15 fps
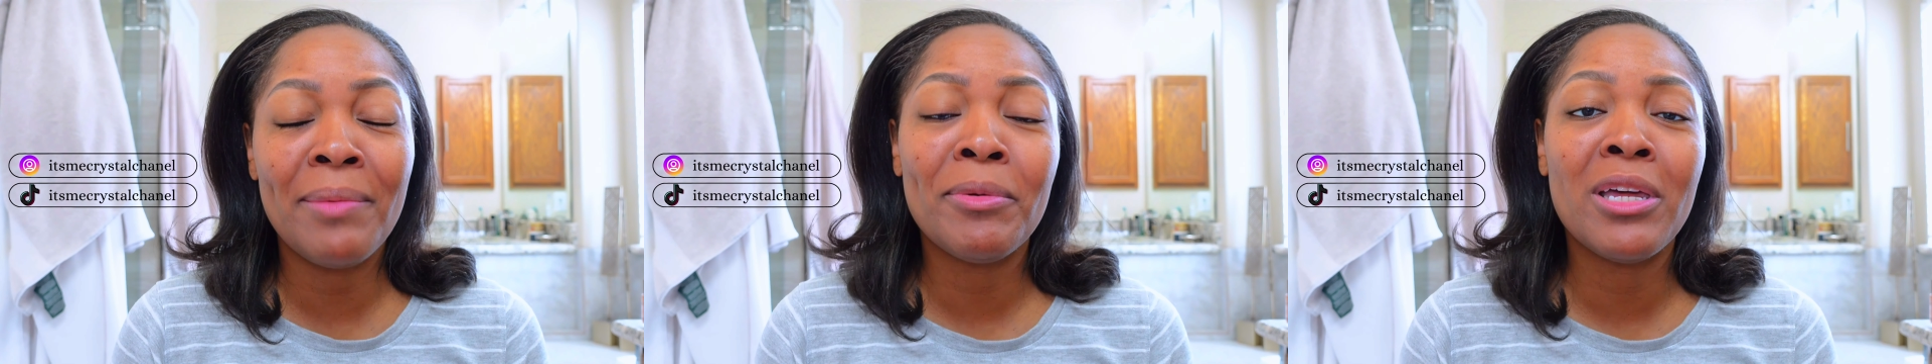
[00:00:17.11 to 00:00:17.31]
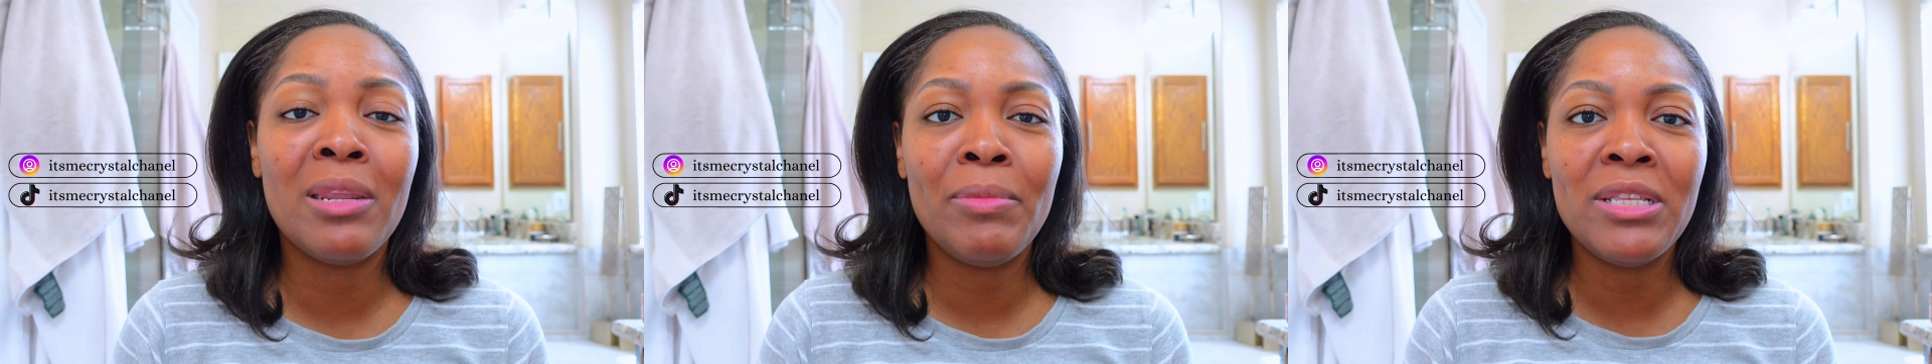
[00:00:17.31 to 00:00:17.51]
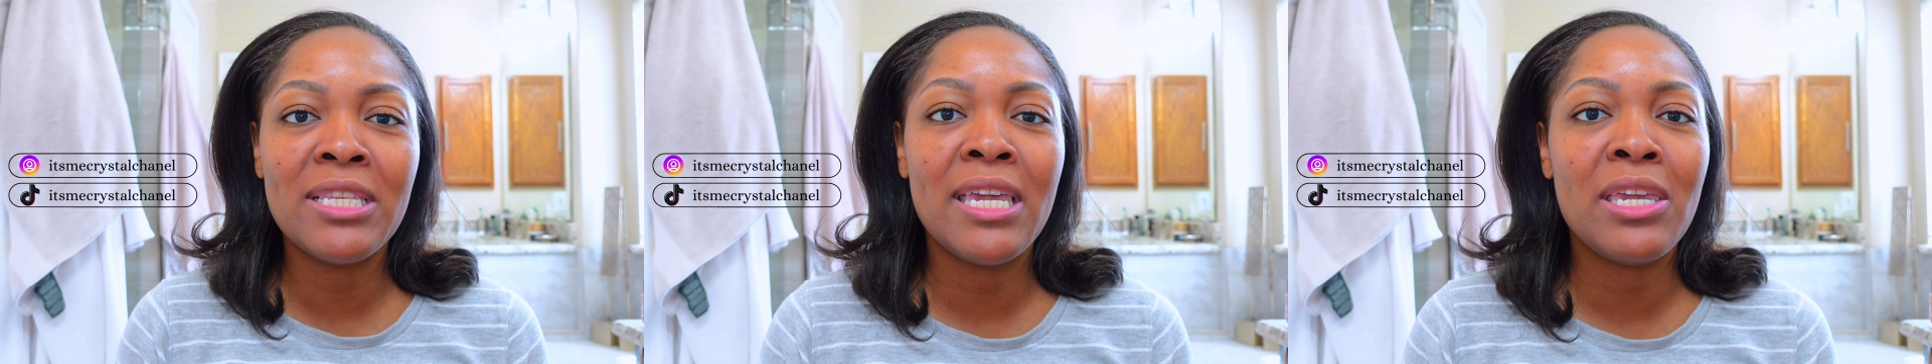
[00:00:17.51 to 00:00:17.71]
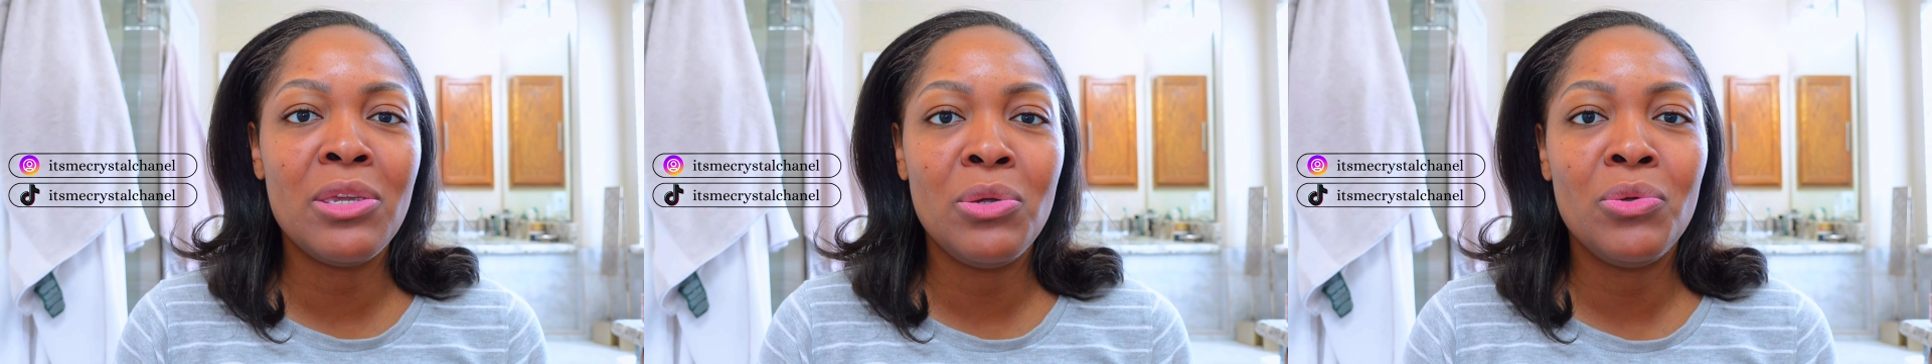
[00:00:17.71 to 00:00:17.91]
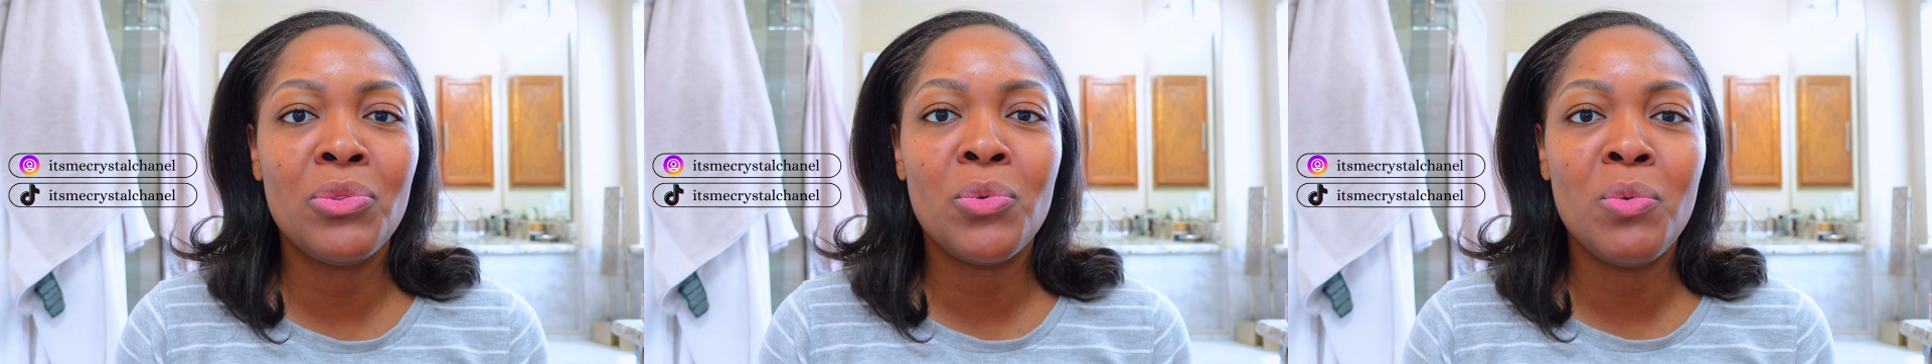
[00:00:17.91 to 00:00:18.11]
I'm going to be
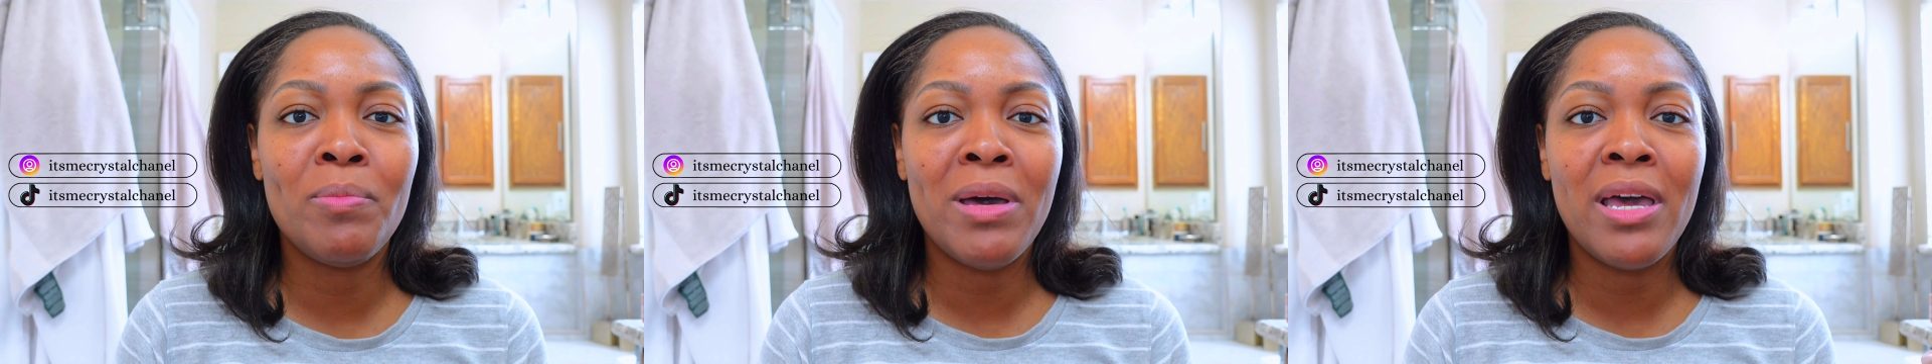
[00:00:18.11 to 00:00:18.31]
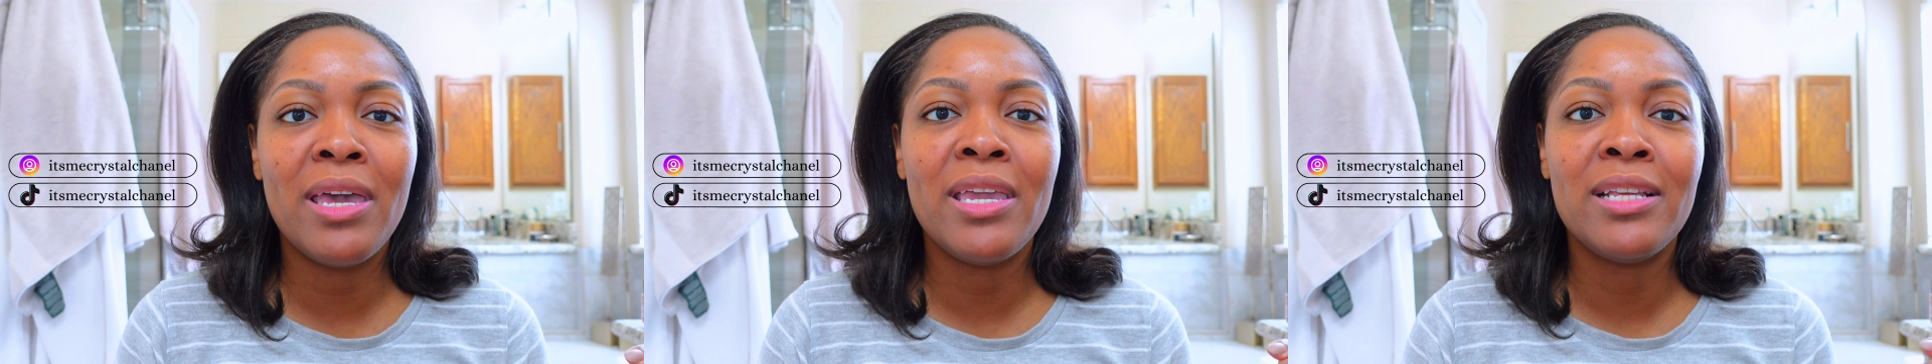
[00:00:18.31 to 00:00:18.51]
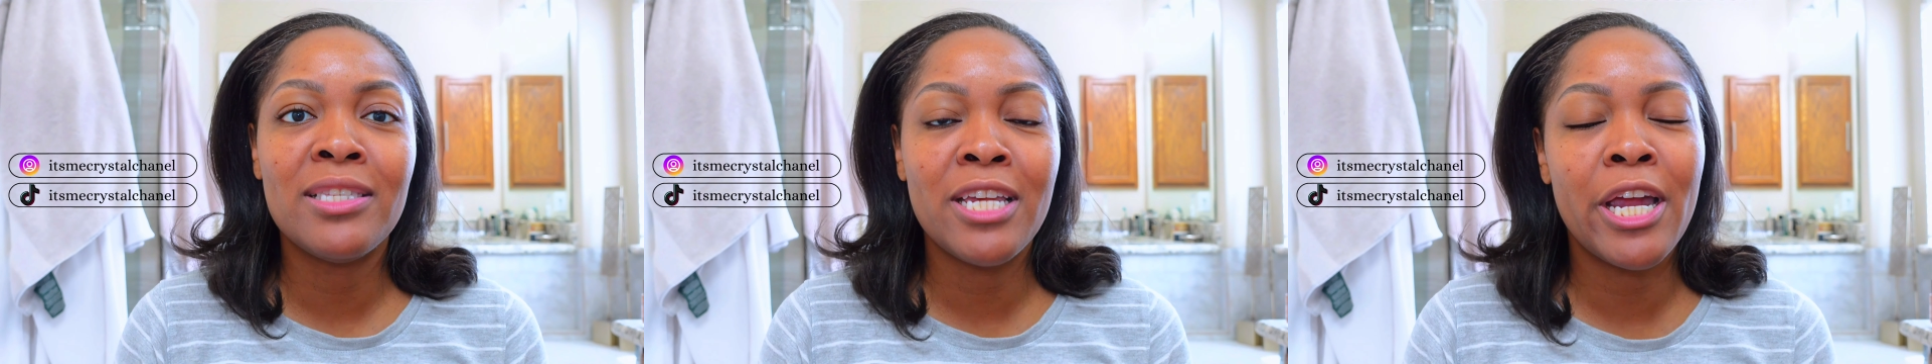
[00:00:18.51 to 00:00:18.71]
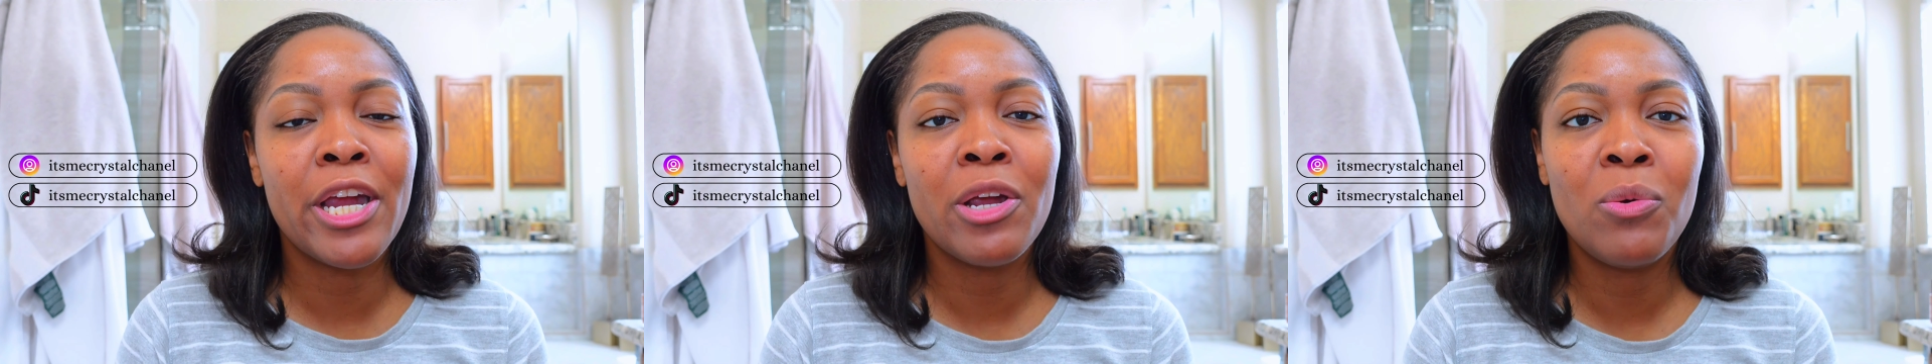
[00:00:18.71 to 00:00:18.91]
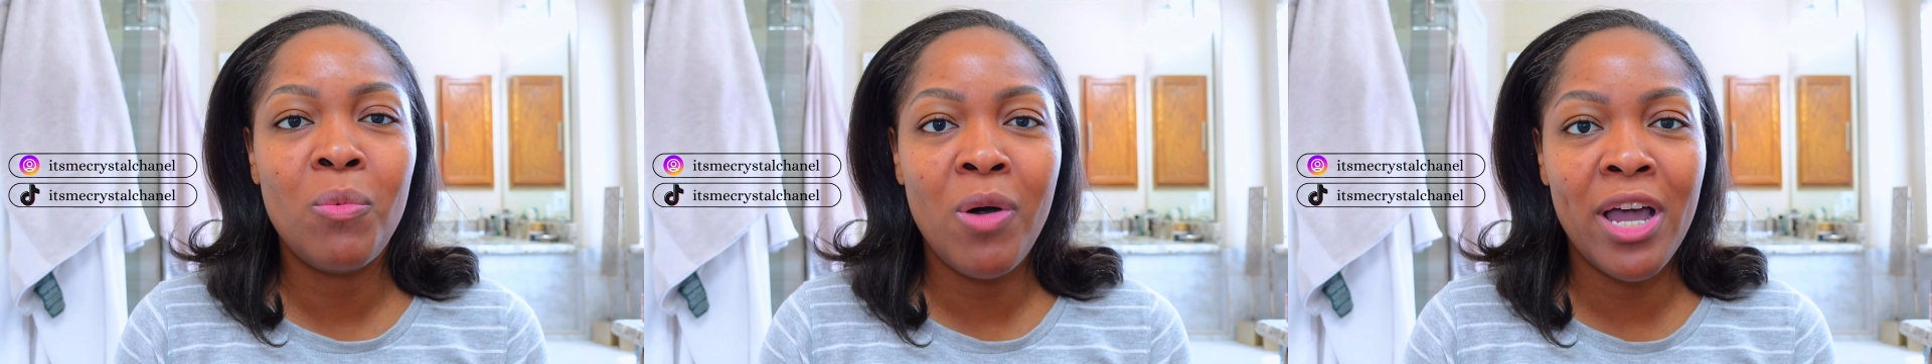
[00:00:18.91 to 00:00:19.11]
taking you through my
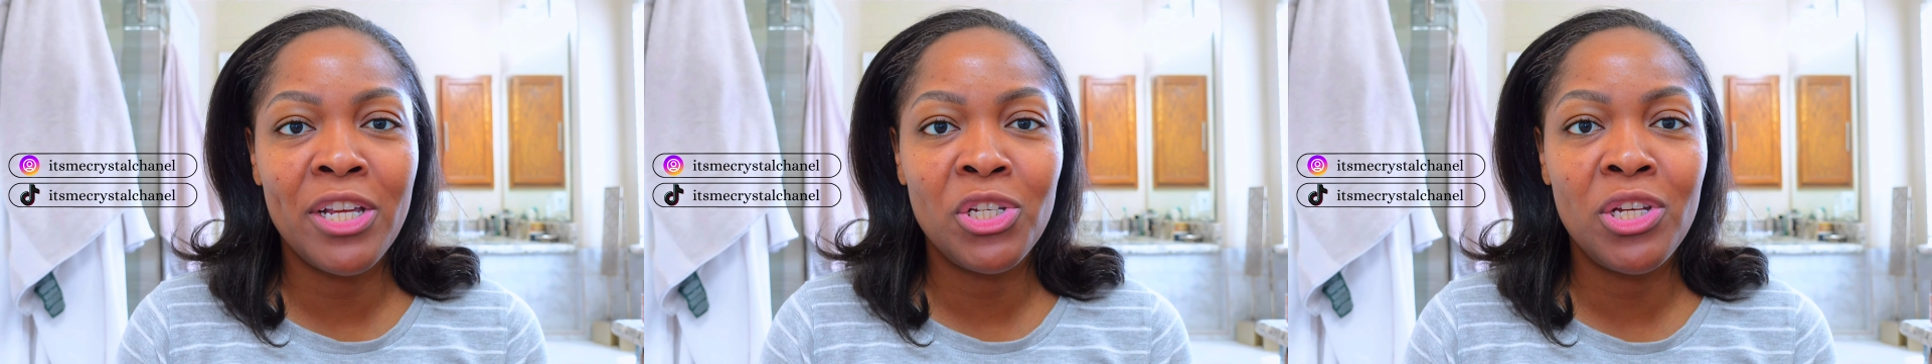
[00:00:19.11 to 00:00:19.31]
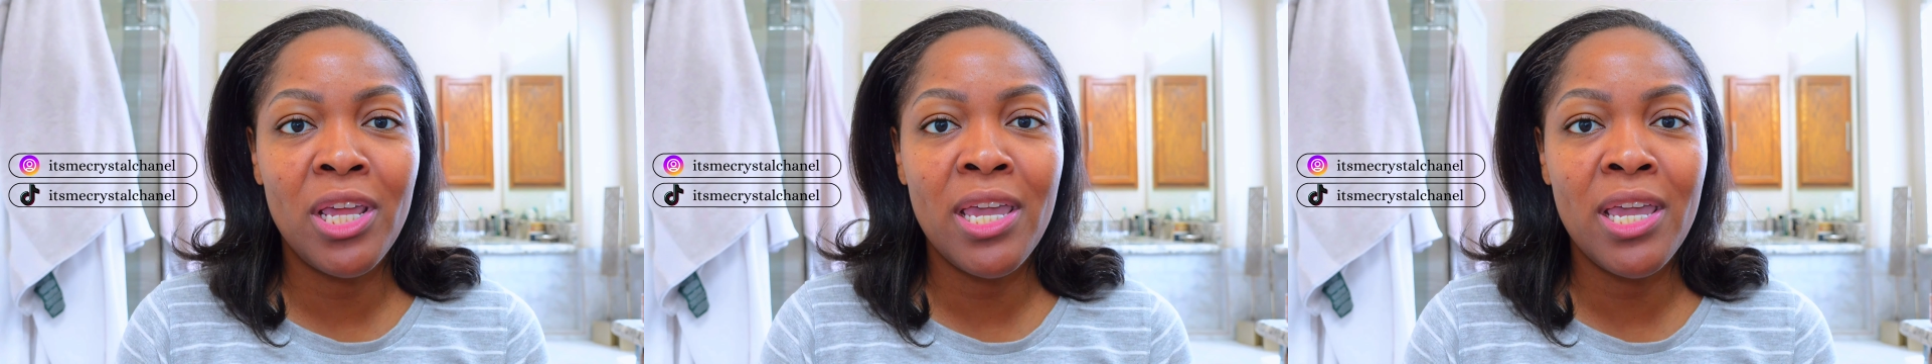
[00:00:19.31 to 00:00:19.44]
entire wash